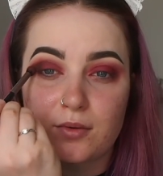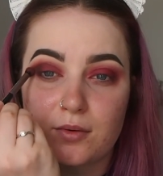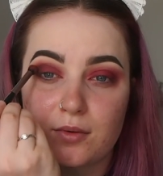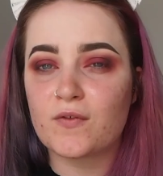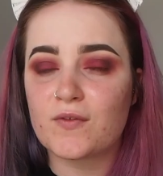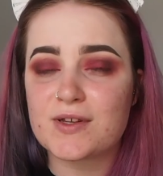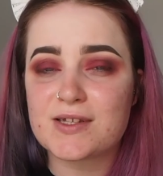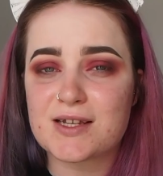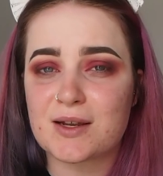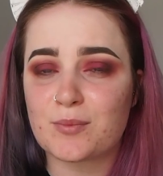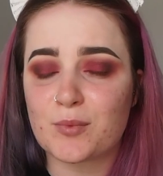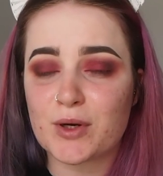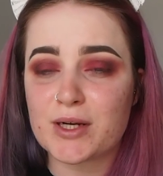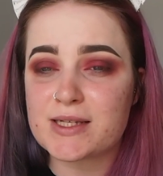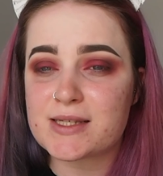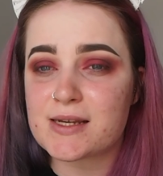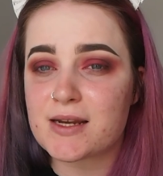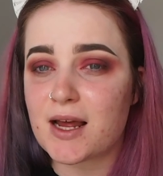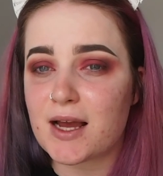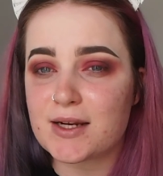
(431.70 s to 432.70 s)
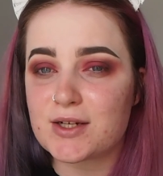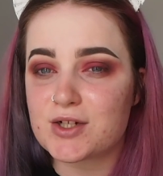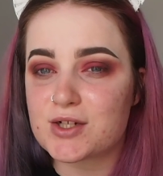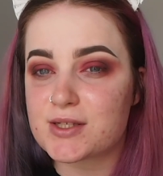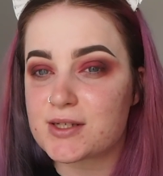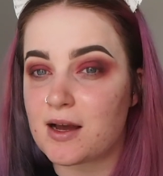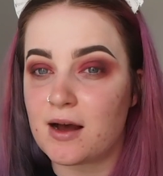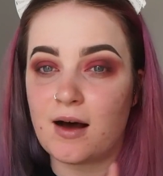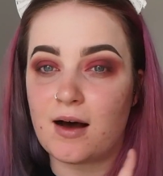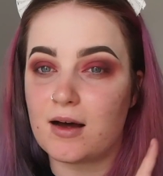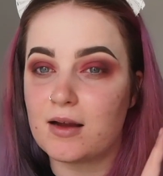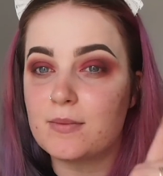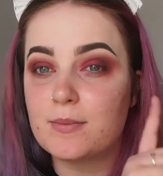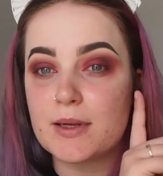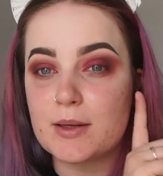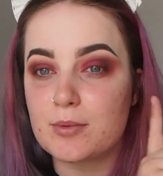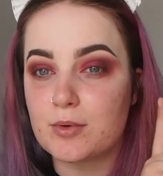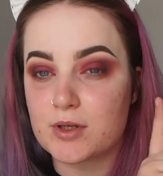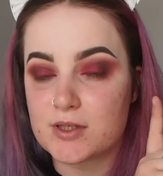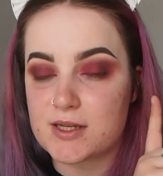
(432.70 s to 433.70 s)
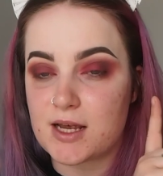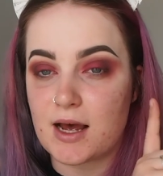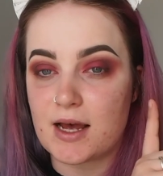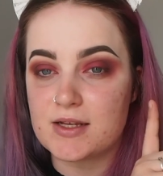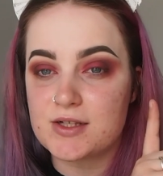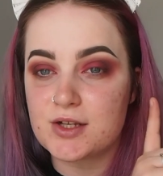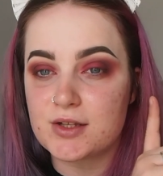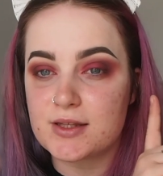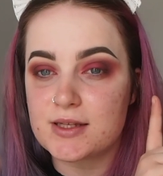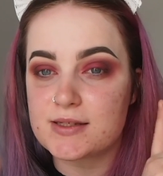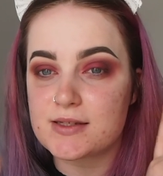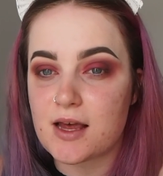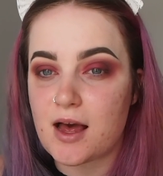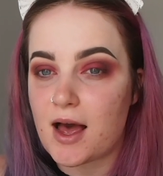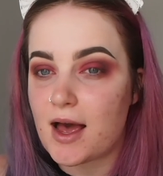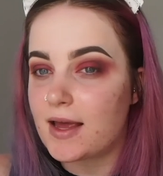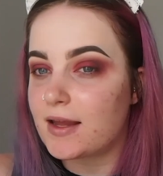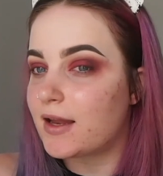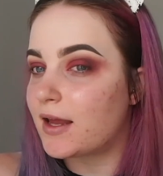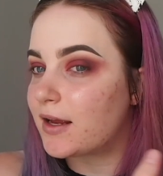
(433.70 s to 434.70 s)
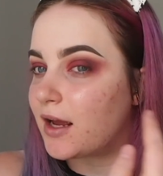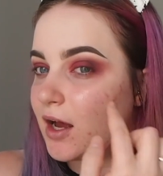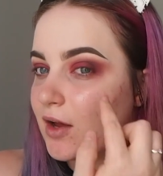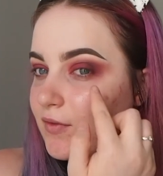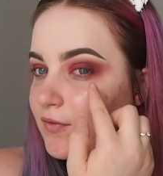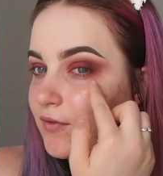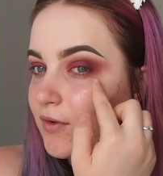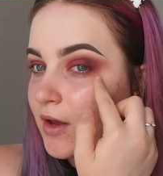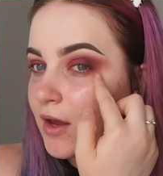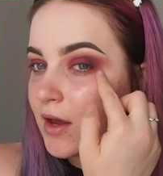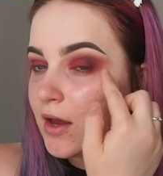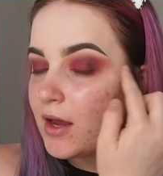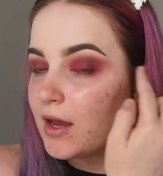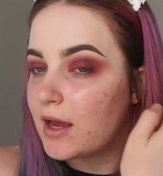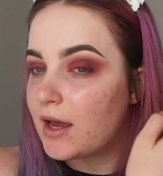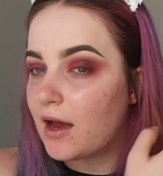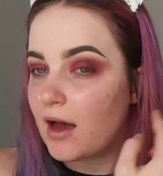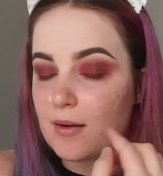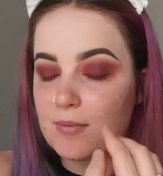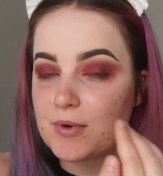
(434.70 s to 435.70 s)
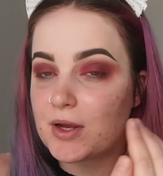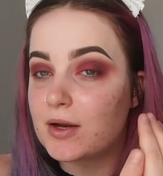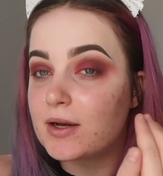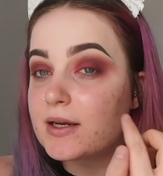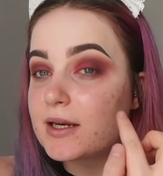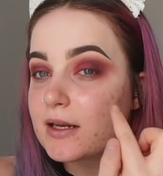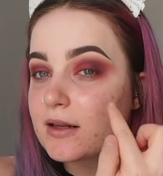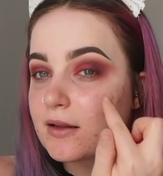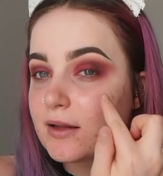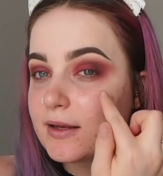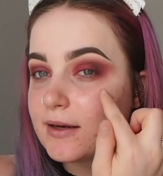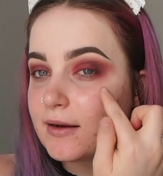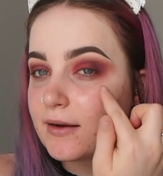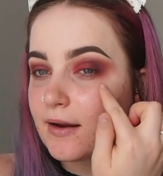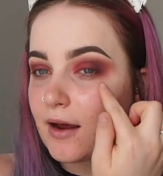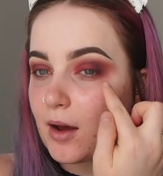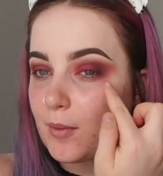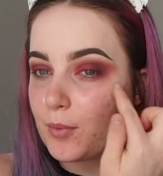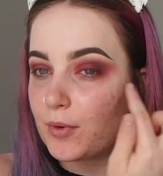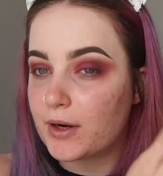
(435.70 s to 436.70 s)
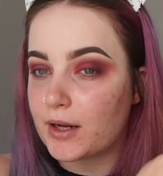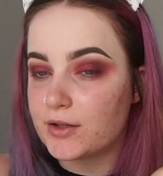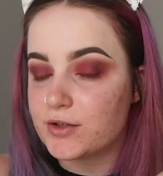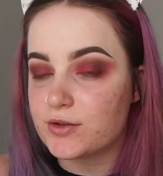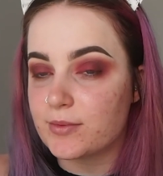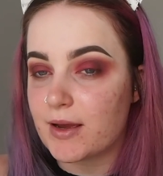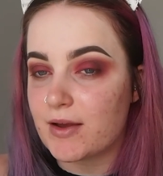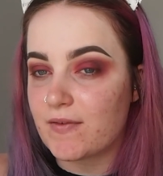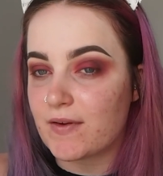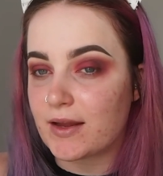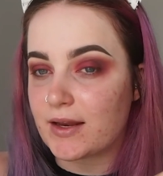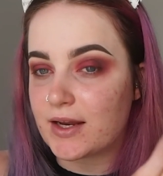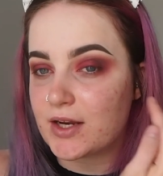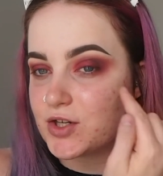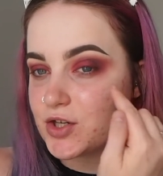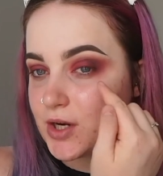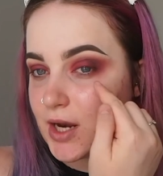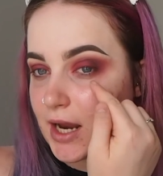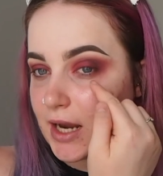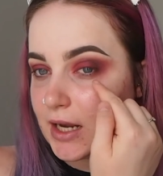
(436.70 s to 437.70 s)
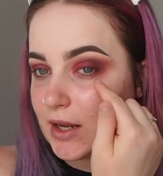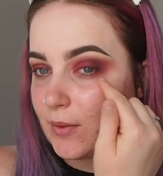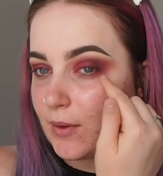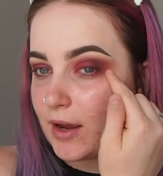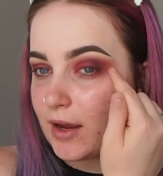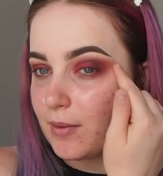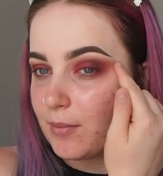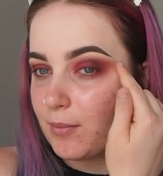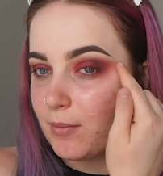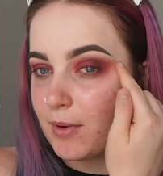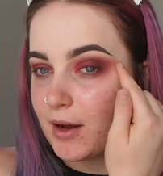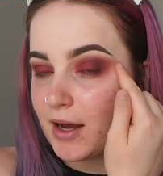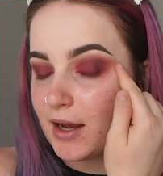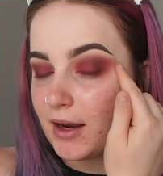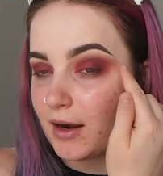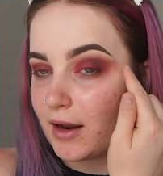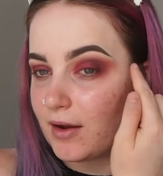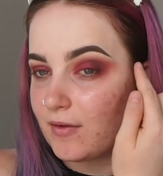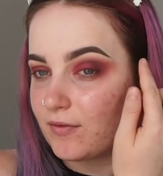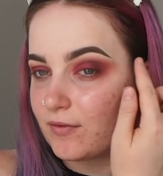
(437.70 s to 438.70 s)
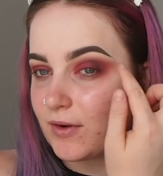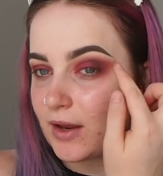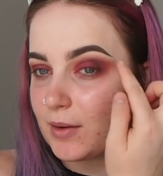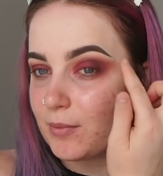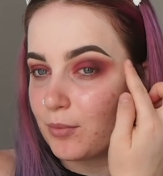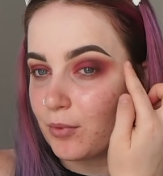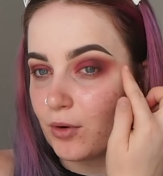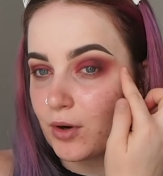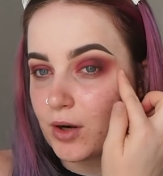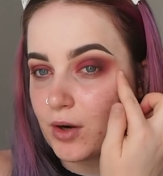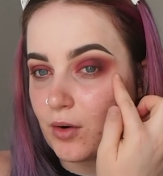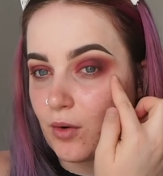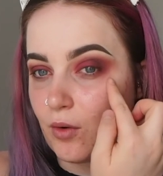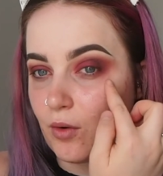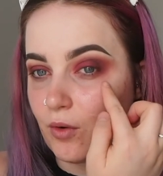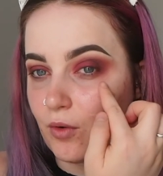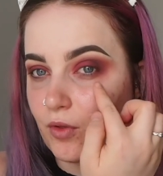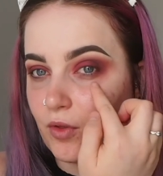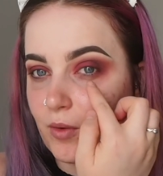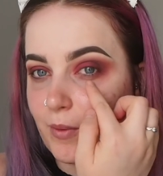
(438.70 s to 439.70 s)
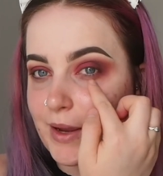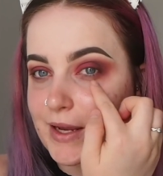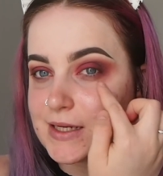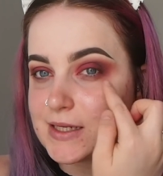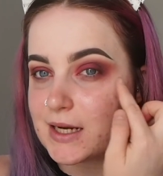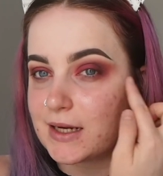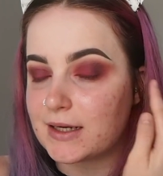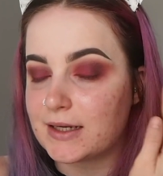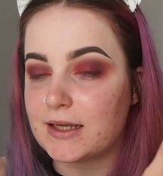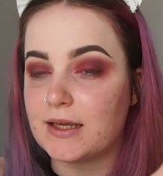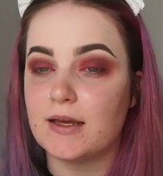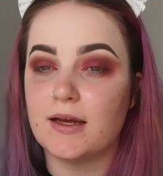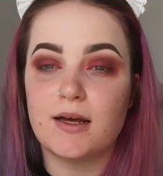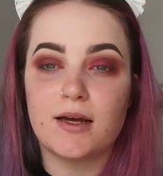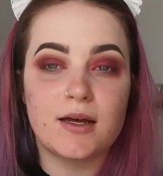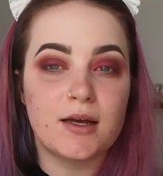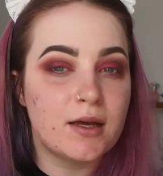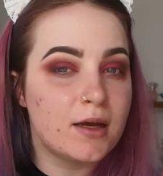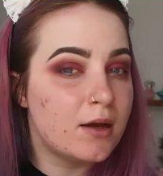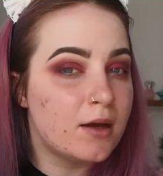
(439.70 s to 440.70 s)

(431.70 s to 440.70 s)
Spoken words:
For some reason I just can't be precise on this eye. Like I'm going to clean it up when I do my foundation anyway, but I've like brought it all the way down here.